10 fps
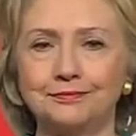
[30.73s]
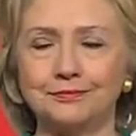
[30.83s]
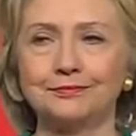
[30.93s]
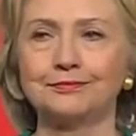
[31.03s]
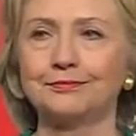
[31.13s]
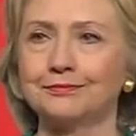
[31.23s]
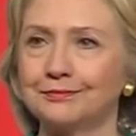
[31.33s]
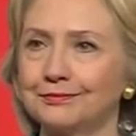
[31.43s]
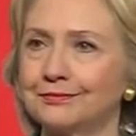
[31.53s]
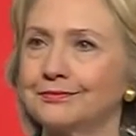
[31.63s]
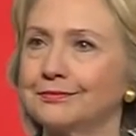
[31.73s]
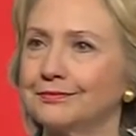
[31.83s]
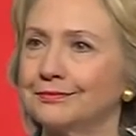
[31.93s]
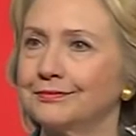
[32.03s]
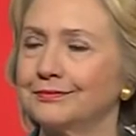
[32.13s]
on a whole host of
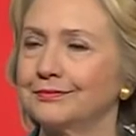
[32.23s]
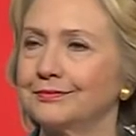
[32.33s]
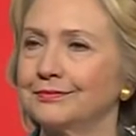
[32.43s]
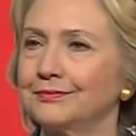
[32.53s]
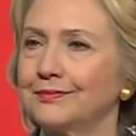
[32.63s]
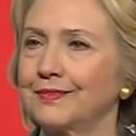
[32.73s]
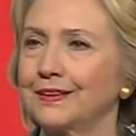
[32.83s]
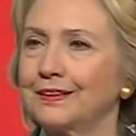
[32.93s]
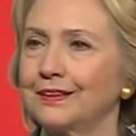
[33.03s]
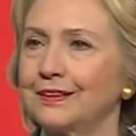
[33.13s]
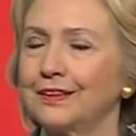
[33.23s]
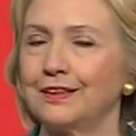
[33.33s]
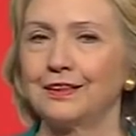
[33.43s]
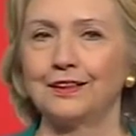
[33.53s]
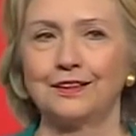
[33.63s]
things. But I think the thing
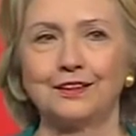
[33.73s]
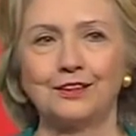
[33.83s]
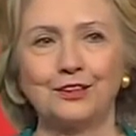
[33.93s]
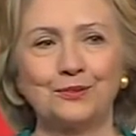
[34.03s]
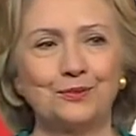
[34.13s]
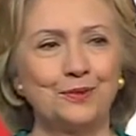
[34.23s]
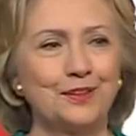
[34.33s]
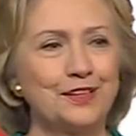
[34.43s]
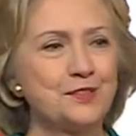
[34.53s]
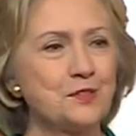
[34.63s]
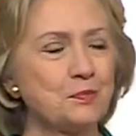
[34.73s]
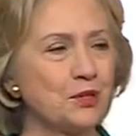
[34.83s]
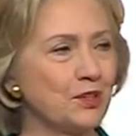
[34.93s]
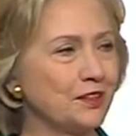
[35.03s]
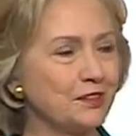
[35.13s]
that we have to look at is
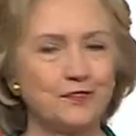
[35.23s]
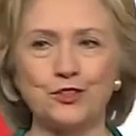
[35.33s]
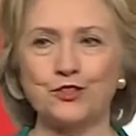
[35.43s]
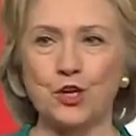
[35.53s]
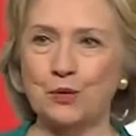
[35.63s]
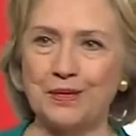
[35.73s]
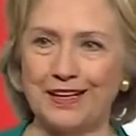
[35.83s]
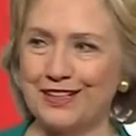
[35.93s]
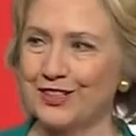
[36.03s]
in this race right now,